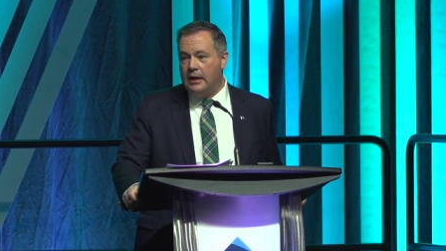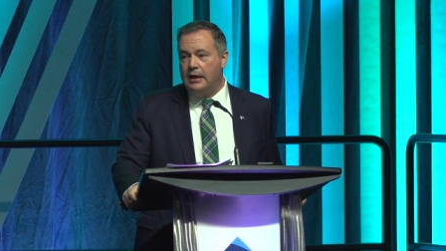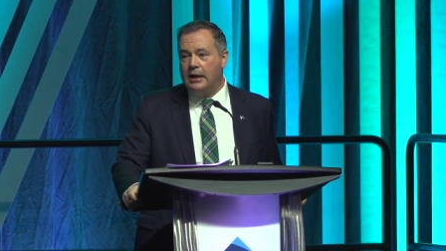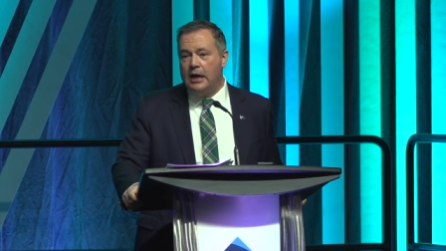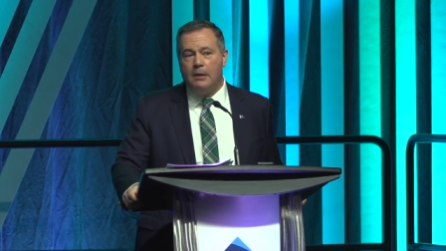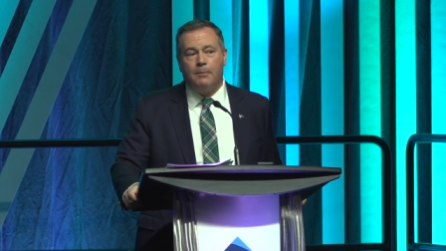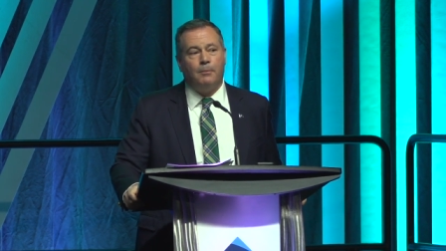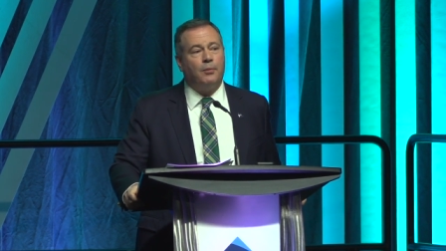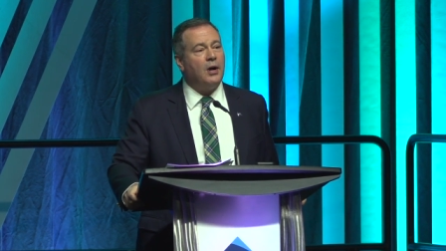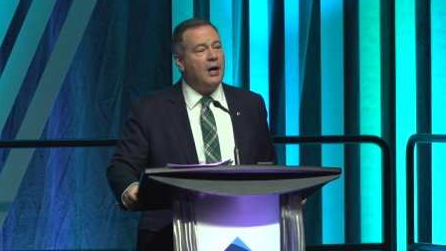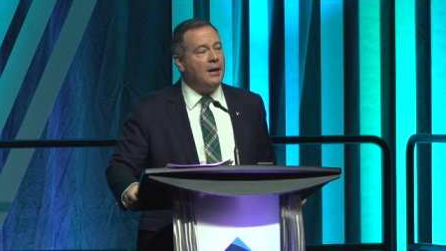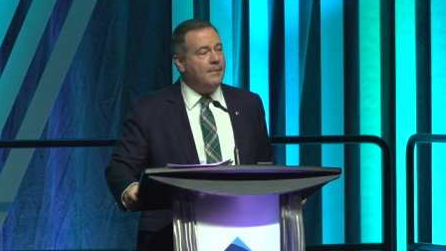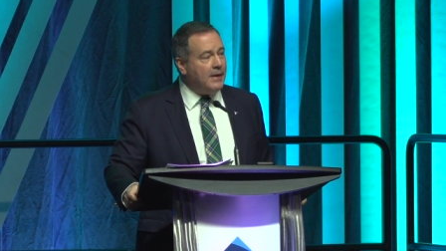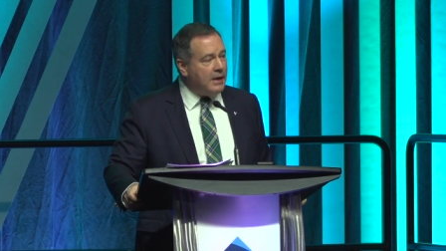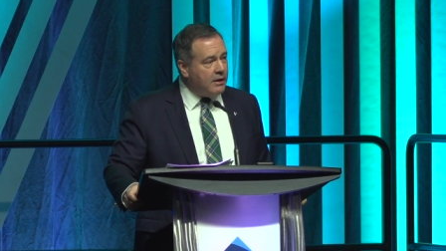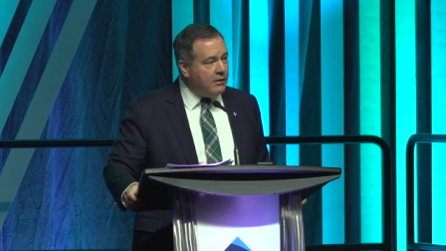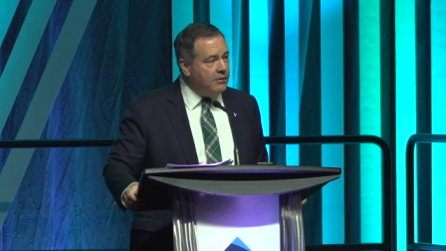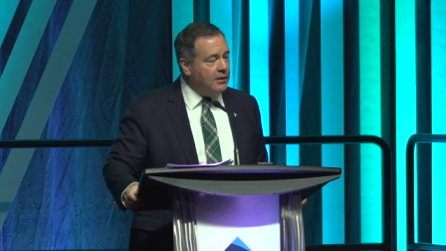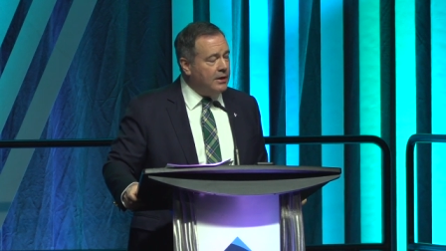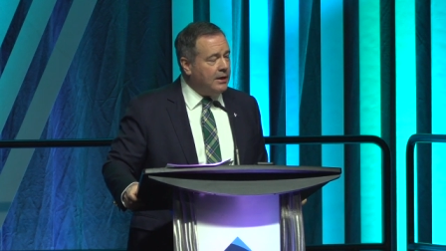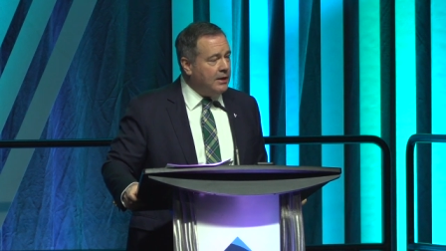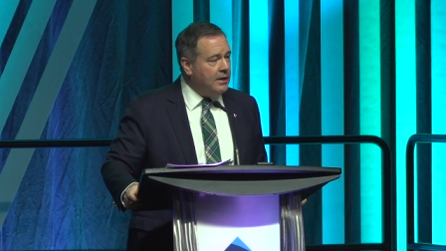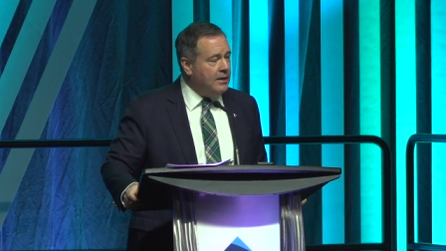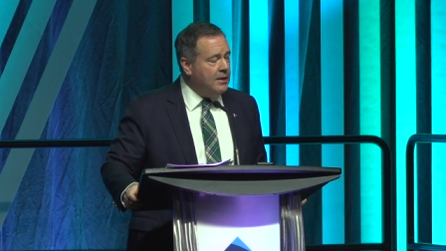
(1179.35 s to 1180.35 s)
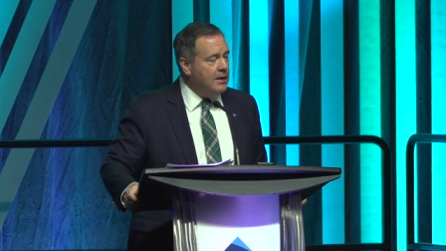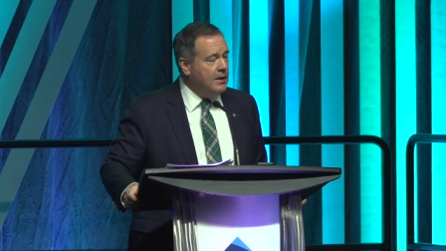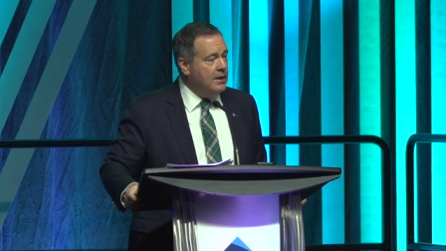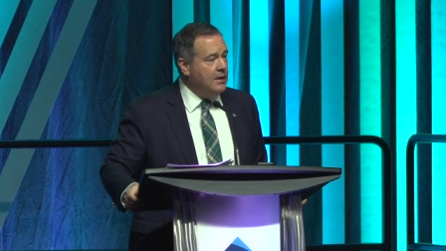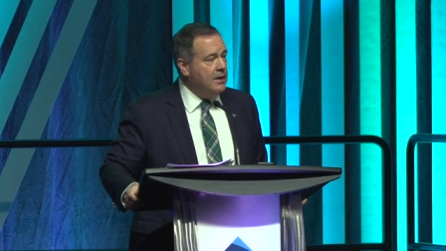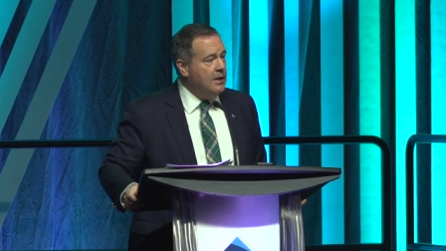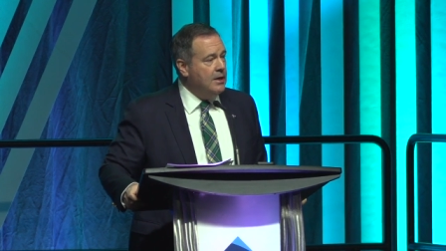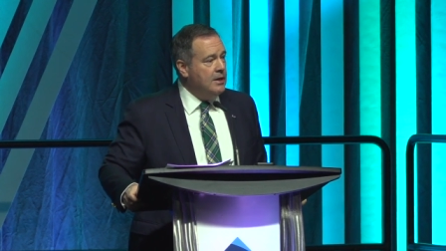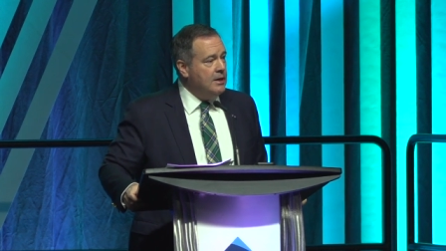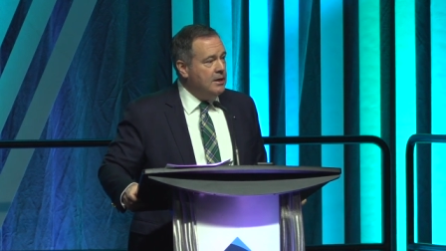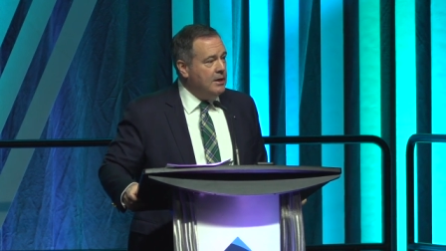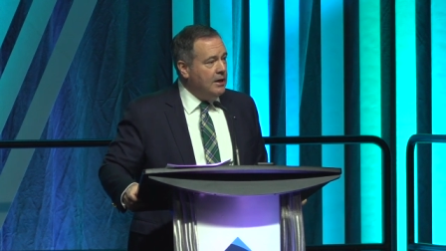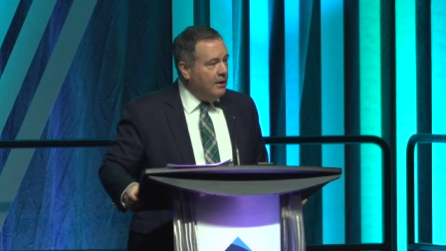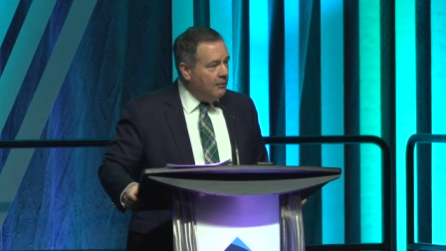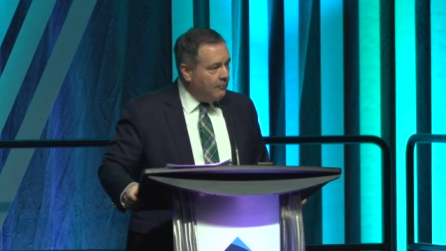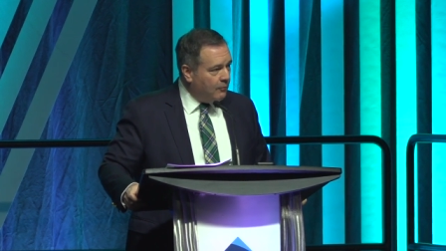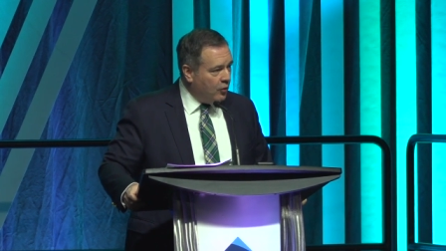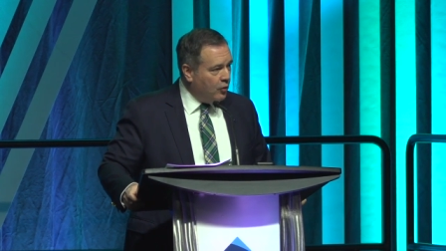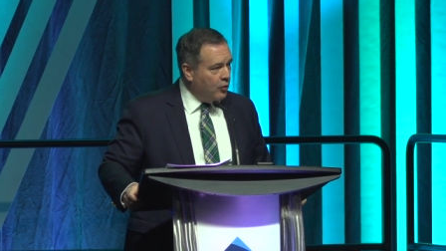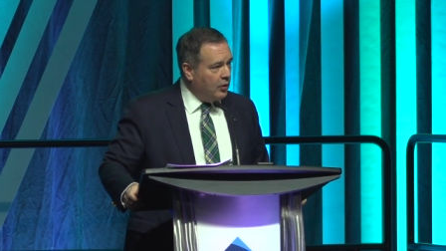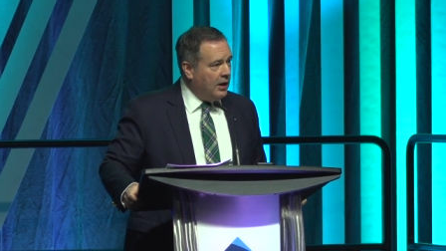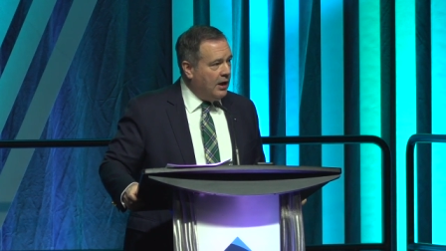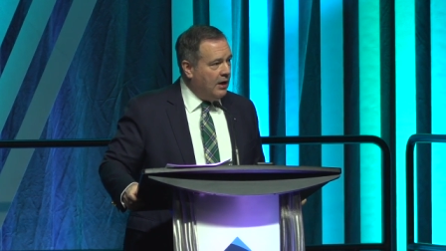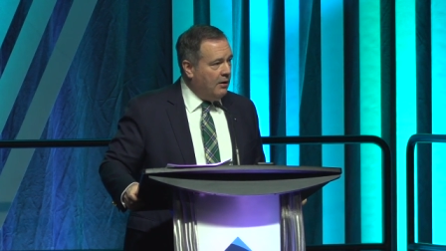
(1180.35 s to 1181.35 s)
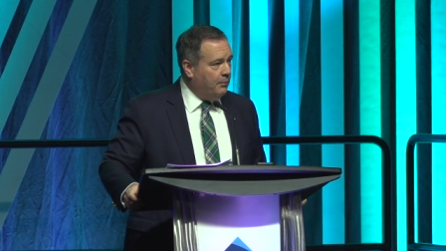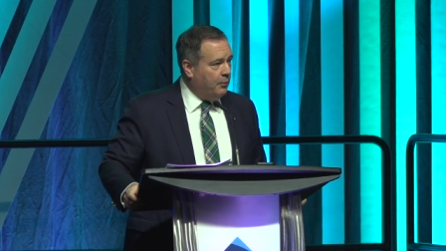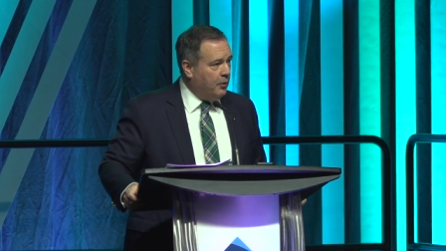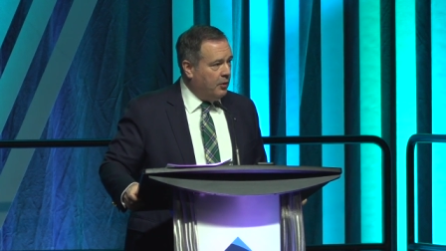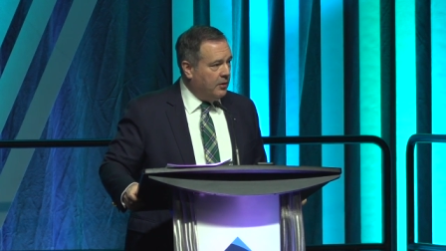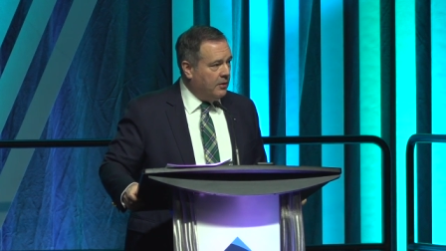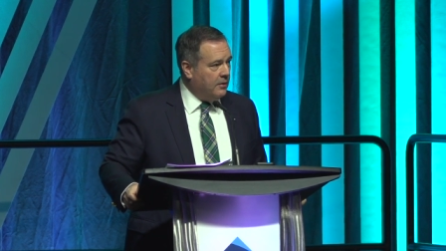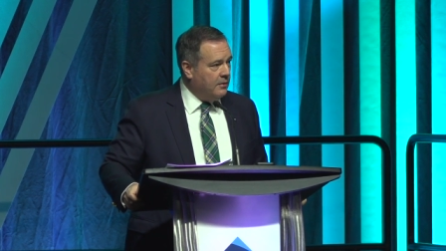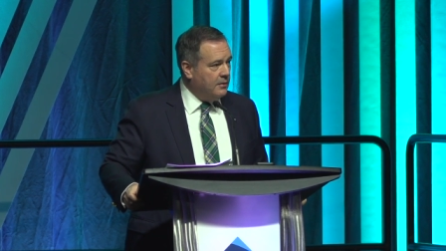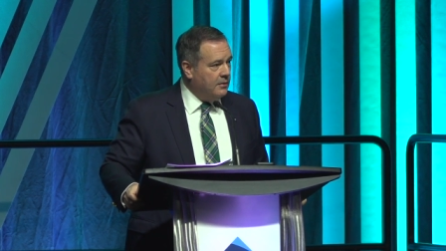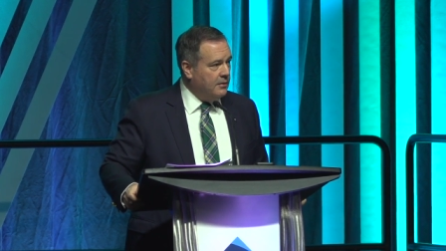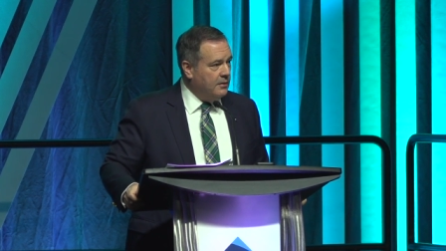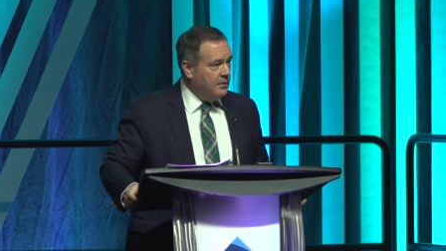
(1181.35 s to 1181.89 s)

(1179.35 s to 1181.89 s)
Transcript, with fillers: again, primarily in rural Alberta.